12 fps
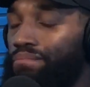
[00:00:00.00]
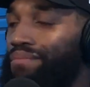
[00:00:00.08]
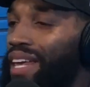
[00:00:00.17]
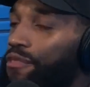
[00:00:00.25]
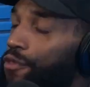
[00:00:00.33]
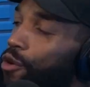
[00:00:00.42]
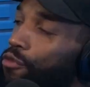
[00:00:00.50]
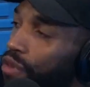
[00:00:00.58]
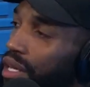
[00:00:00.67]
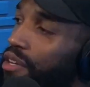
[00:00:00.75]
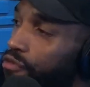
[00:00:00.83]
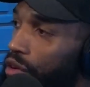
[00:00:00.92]
If you're
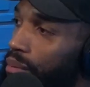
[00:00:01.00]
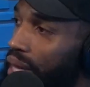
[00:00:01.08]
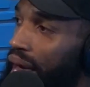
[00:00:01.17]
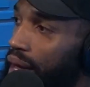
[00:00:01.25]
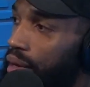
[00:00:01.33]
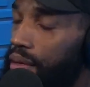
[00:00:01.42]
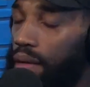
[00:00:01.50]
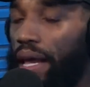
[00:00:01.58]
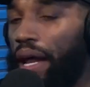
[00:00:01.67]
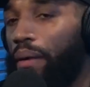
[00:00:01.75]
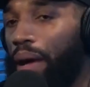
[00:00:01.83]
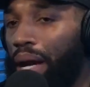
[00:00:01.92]
really from that,
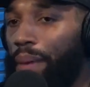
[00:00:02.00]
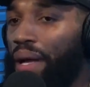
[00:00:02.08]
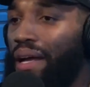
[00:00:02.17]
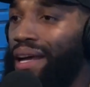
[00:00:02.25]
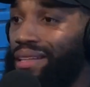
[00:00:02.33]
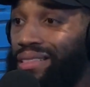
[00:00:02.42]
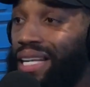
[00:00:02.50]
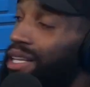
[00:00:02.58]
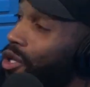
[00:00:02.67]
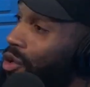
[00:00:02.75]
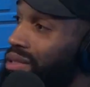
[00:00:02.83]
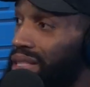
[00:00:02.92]
and St.
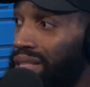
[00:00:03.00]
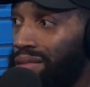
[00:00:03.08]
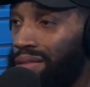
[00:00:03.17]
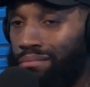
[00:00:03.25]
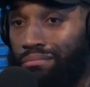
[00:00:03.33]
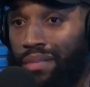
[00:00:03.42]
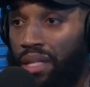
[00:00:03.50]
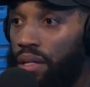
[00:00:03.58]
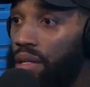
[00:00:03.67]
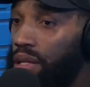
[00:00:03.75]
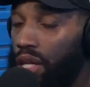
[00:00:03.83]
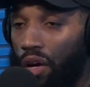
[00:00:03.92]
Louis is
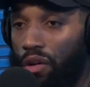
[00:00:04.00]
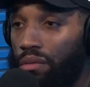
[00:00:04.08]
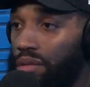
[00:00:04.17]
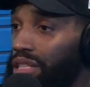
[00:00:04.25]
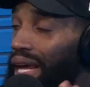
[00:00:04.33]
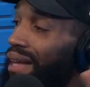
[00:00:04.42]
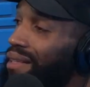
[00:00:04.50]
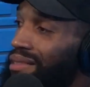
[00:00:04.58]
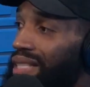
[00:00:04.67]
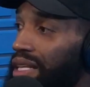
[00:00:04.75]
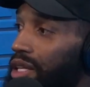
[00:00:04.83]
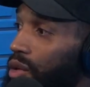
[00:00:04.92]
shout out to
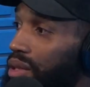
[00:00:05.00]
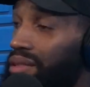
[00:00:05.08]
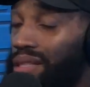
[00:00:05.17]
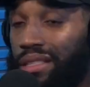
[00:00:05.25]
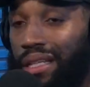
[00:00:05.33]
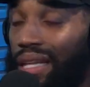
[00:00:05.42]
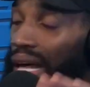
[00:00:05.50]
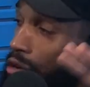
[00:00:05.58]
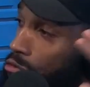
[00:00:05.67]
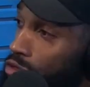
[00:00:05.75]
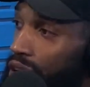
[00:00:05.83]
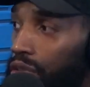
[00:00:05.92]
St. Louis. There's a lot
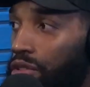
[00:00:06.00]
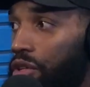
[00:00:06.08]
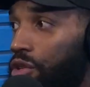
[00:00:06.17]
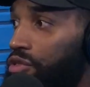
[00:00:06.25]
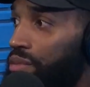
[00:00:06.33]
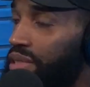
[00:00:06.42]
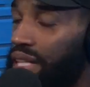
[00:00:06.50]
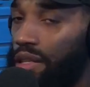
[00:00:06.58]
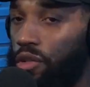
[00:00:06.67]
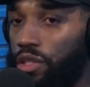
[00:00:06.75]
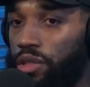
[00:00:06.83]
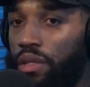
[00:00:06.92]
of real dudes from St.
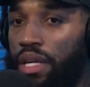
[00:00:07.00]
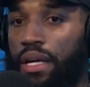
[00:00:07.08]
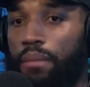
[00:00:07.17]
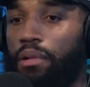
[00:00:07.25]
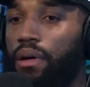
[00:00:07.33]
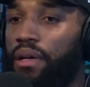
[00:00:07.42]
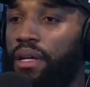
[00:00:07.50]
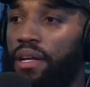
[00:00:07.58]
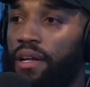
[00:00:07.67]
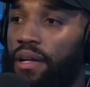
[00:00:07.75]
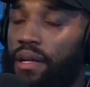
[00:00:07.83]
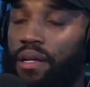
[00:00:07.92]
Louis. But
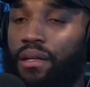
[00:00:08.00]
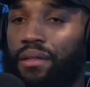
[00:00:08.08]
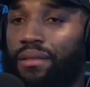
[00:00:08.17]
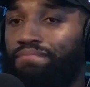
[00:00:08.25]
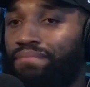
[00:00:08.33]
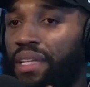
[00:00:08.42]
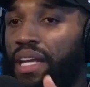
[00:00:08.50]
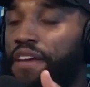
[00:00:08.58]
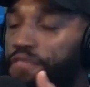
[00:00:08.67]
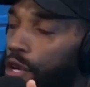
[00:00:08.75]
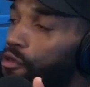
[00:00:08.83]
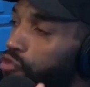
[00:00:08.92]

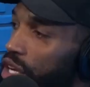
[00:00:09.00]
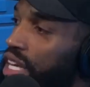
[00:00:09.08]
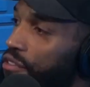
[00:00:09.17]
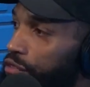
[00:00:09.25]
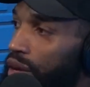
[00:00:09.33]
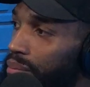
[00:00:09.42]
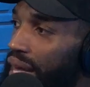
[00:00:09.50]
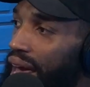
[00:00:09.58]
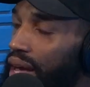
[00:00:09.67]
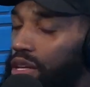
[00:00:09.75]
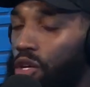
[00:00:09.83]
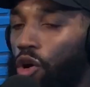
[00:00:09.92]
if you're really from
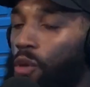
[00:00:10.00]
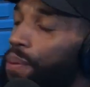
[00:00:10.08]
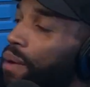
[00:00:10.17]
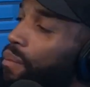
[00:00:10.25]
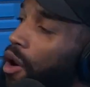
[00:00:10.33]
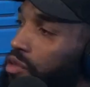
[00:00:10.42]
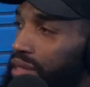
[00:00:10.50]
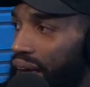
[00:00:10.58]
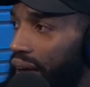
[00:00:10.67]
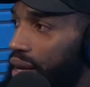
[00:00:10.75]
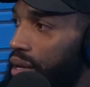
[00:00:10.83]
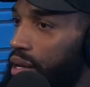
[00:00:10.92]
that, you don't promote
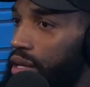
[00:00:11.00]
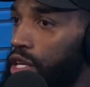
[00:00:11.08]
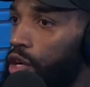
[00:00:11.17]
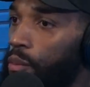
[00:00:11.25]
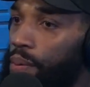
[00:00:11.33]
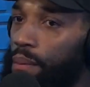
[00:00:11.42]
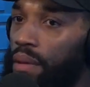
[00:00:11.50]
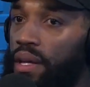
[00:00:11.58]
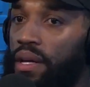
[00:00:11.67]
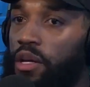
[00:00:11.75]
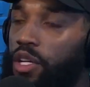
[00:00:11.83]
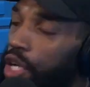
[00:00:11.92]
that. Yeah.
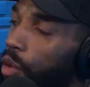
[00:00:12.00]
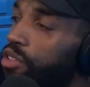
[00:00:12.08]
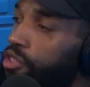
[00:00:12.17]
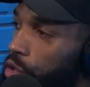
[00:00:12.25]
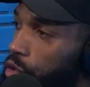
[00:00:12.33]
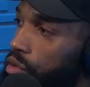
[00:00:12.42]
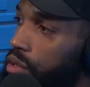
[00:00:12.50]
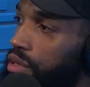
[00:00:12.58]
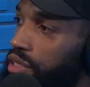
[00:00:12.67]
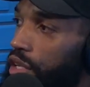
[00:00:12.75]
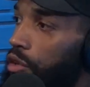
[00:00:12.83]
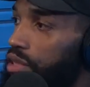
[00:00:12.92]
You know what's cool
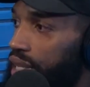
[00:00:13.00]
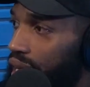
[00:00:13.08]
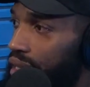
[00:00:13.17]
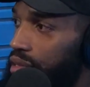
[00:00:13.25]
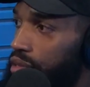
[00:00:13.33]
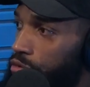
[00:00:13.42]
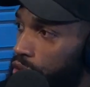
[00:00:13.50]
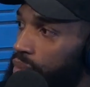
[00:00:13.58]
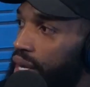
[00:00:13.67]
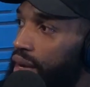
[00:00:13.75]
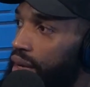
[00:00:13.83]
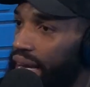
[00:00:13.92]
to those kids from
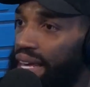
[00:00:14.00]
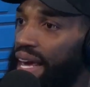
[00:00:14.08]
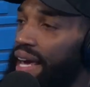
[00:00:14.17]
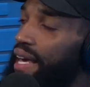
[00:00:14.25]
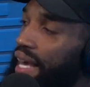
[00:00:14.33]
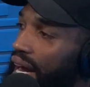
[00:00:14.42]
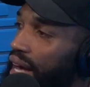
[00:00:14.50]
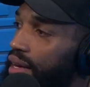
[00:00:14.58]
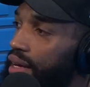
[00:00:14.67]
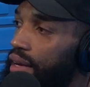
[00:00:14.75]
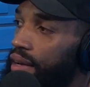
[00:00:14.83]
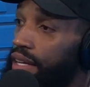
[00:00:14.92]
there that can't get out of
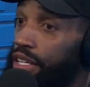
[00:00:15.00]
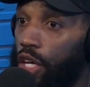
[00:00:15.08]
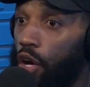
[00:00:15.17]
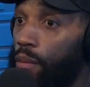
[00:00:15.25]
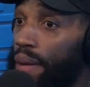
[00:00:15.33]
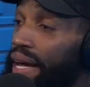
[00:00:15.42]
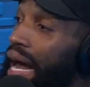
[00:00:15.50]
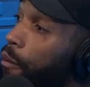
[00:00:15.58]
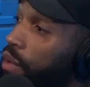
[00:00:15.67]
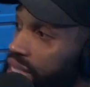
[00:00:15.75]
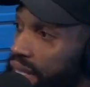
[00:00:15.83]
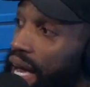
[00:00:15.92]
there? Yo, man, I
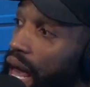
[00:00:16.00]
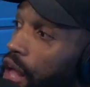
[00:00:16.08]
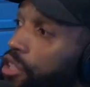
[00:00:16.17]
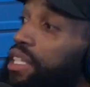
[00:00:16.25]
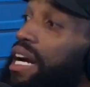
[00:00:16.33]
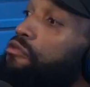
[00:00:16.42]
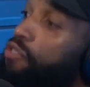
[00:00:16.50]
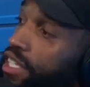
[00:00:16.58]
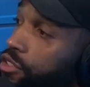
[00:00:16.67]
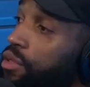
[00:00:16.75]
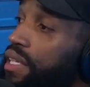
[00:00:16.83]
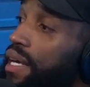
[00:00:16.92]
went to college and I
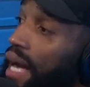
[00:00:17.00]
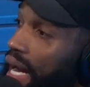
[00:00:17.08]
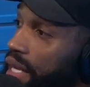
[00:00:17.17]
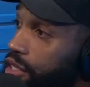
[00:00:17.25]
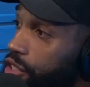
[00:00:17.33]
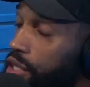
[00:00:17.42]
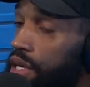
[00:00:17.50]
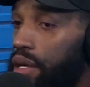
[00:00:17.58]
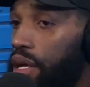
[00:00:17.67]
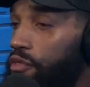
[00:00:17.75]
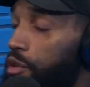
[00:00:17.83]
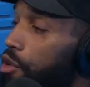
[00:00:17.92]
wrestled in college.
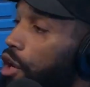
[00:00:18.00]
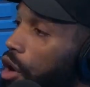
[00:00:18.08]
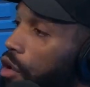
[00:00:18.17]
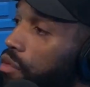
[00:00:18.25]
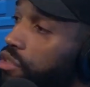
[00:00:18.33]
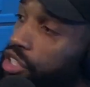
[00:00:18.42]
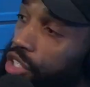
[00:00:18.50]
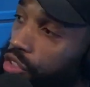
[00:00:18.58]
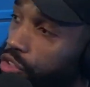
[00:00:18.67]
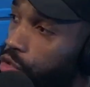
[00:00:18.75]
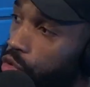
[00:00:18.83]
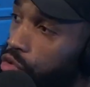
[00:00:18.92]
If you go to your
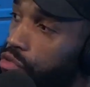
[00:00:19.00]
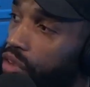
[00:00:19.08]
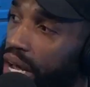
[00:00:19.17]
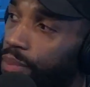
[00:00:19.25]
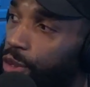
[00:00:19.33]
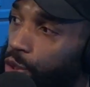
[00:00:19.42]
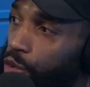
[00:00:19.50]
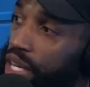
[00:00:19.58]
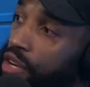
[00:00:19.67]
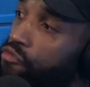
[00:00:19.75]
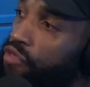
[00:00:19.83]
school right up the street and